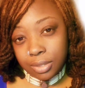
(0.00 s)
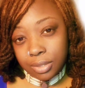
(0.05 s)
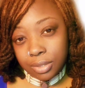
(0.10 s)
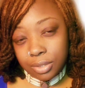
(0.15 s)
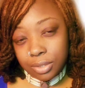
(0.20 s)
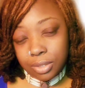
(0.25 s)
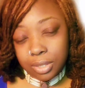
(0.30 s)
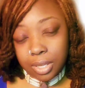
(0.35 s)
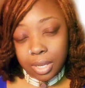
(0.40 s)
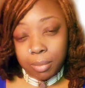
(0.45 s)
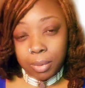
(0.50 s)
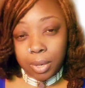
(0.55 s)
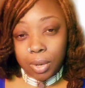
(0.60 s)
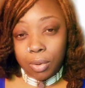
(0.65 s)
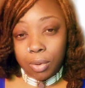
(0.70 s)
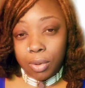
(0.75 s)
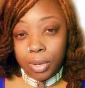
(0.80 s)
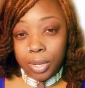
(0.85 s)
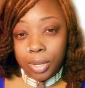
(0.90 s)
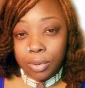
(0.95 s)
Just think about
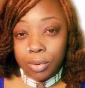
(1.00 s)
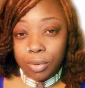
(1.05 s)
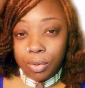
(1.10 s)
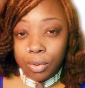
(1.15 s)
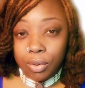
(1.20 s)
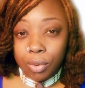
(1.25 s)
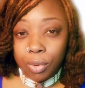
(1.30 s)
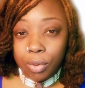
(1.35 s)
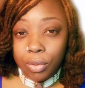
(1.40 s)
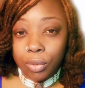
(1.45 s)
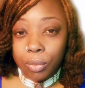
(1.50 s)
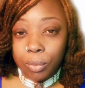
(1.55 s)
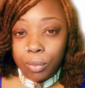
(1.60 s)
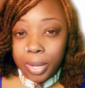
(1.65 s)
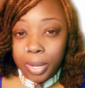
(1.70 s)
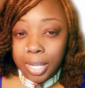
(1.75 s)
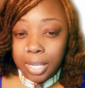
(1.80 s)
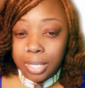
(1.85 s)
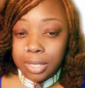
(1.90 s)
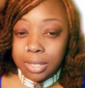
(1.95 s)
in all the
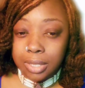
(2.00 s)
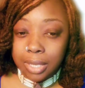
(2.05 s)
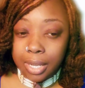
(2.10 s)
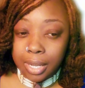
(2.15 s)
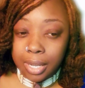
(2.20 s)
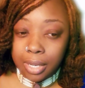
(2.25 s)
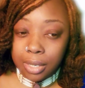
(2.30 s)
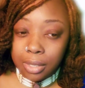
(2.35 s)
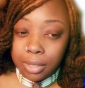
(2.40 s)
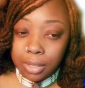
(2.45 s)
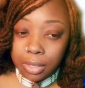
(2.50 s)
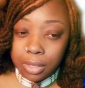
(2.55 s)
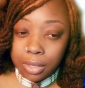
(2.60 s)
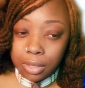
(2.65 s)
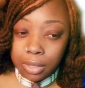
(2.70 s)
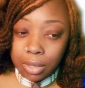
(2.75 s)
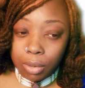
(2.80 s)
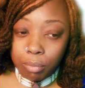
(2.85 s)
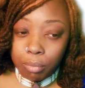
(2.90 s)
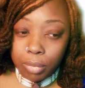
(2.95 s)
ways that
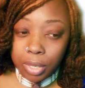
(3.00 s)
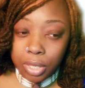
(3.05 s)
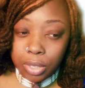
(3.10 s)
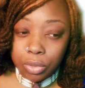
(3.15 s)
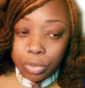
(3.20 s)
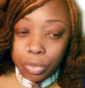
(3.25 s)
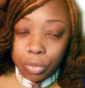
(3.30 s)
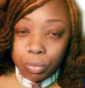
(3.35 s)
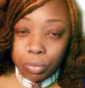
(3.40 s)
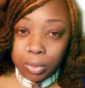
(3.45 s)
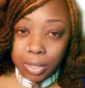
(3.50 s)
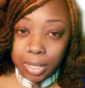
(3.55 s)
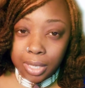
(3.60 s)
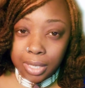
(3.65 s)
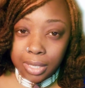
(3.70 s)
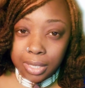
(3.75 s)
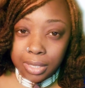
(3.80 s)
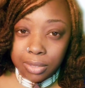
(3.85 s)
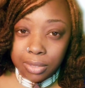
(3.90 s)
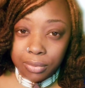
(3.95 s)
the mental
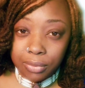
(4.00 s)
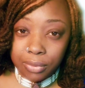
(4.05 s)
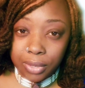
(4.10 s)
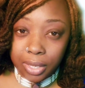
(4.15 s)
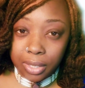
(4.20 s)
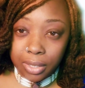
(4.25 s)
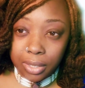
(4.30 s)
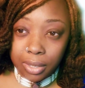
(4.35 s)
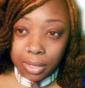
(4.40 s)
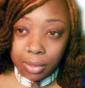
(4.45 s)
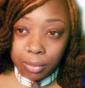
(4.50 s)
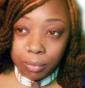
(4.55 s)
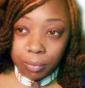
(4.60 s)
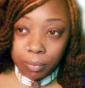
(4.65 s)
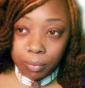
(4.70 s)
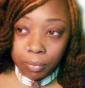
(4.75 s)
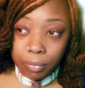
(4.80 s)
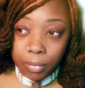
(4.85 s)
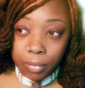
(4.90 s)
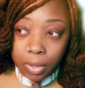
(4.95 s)
plane is affected.
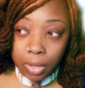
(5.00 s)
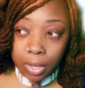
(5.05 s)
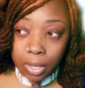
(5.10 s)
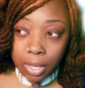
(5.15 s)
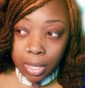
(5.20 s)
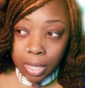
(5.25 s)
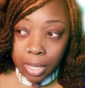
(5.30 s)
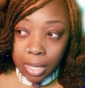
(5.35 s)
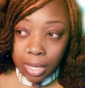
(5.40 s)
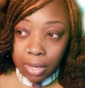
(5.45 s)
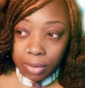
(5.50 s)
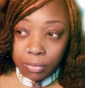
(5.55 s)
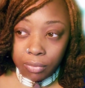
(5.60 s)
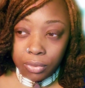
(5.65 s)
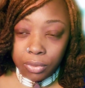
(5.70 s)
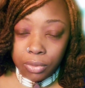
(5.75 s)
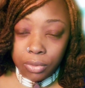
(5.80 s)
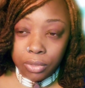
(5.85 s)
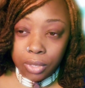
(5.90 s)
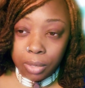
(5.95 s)
If
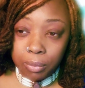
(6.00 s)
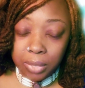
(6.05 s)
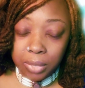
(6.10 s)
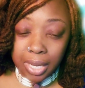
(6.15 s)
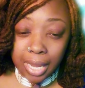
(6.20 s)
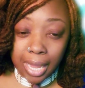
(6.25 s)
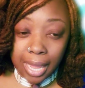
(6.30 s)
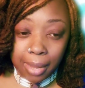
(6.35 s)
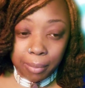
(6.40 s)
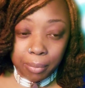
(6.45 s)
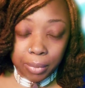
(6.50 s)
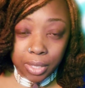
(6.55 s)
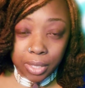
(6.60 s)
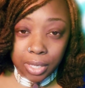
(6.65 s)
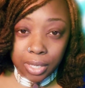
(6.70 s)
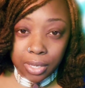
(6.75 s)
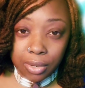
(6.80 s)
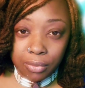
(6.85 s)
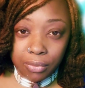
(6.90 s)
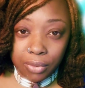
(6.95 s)
something happened
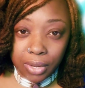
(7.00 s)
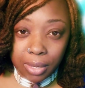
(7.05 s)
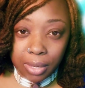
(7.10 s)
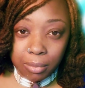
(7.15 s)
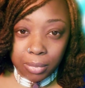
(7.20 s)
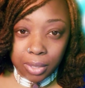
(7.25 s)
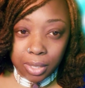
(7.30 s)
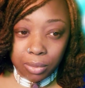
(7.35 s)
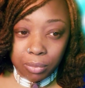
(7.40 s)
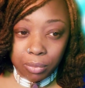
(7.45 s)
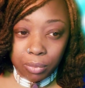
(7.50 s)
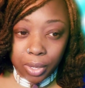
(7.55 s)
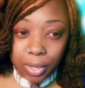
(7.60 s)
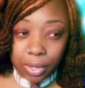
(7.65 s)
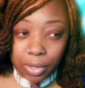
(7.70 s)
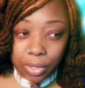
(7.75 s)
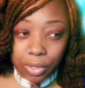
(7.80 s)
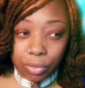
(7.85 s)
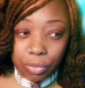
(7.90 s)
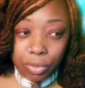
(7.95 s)
in your family where
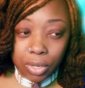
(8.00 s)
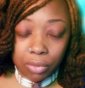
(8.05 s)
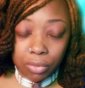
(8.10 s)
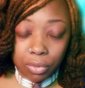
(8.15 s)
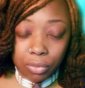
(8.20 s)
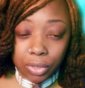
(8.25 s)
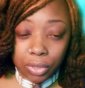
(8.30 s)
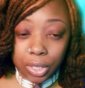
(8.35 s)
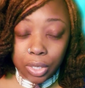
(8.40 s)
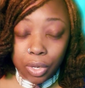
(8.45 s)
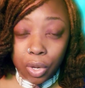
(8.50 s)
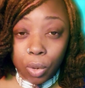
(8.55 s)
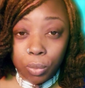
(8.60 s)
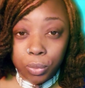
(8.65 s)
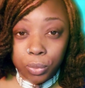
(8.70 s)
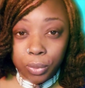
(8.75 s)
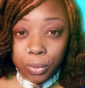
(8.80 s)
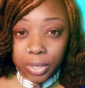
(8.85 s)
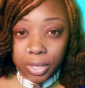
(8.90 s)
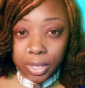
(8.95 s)
you never really
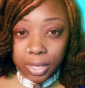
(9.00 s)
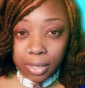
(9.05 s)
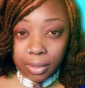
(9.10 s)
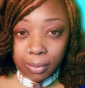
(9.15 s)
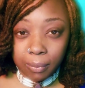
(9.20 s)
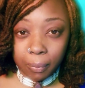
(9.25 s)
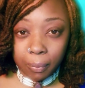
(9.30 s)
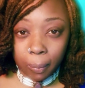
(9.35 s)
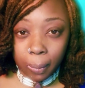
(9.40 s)
coped with it,